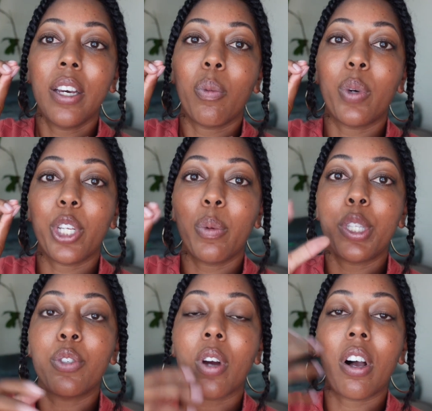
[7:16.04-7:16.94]
when you
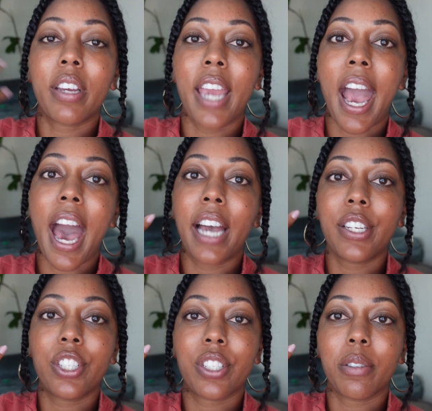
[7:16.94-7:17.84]
withdraw
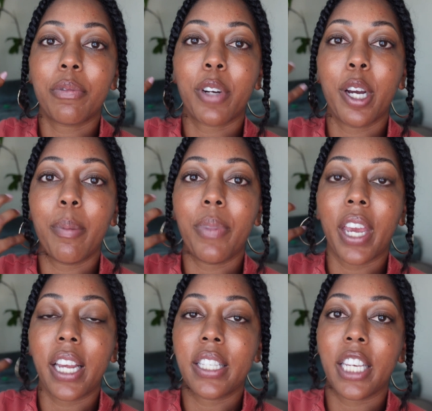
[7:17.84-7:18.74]
cash from the
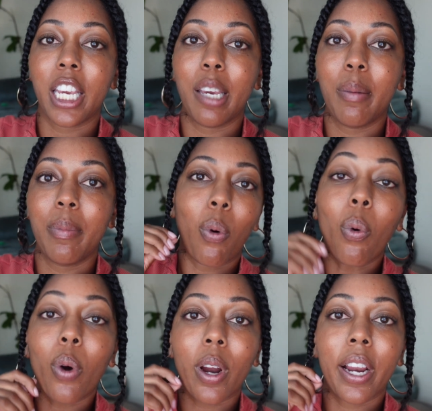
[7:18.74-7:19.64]
ATM,
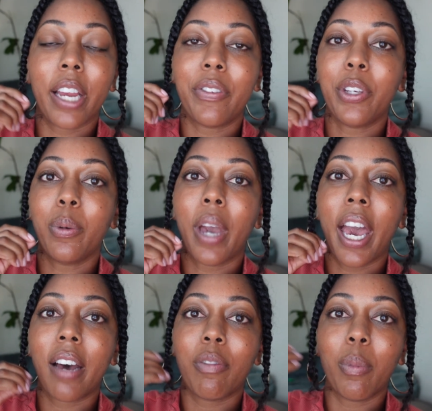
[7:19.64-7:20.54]
or if you
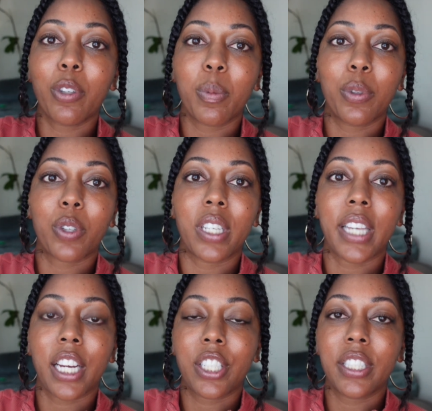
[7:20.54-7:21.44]
have multiple
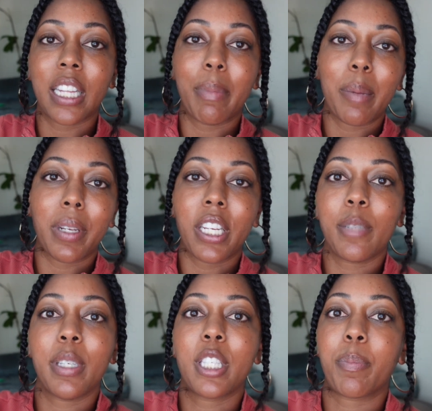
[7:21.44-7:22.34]
transactions that maybe need
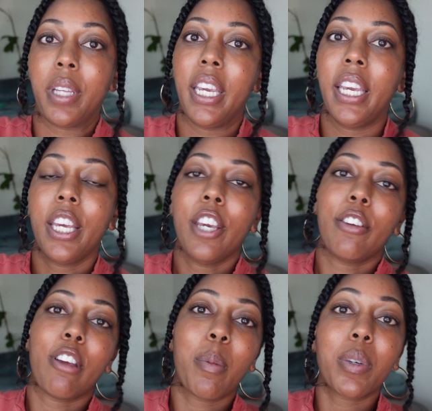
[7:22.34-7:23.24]
to be split,
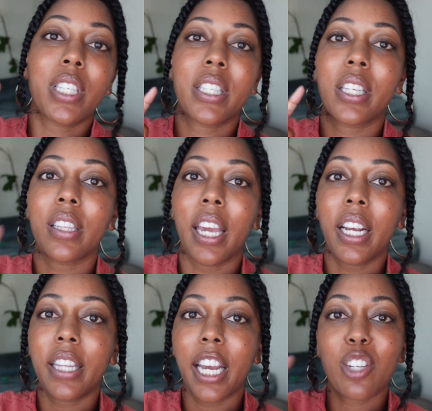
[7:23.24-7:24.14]
you're able to
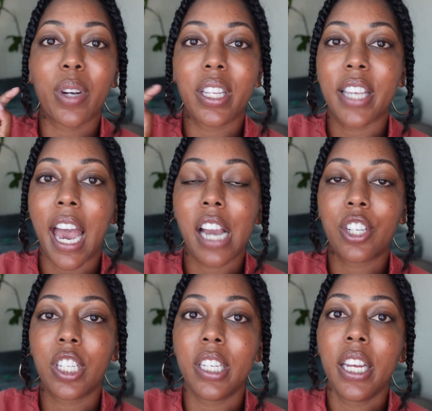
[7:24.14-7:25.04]
select that
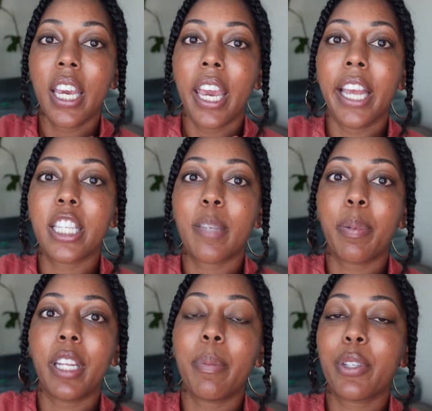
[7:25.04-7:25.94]
transaction and
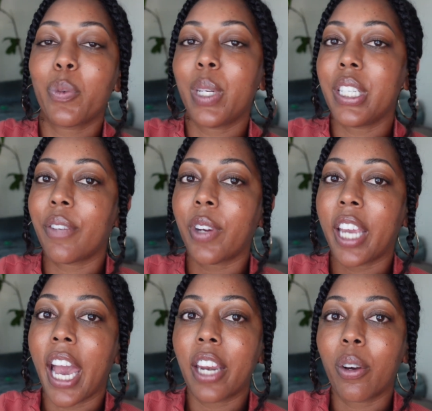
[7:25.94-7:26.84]
split it between different
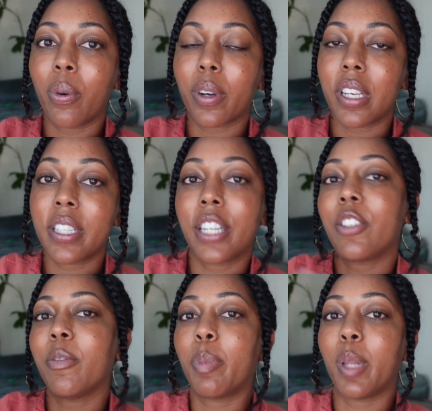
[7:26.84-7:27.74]
categories
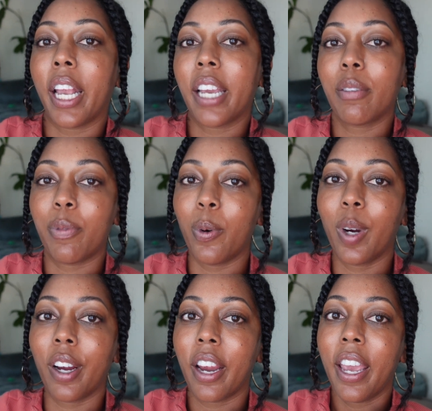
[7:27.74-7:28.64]
that you've planned for.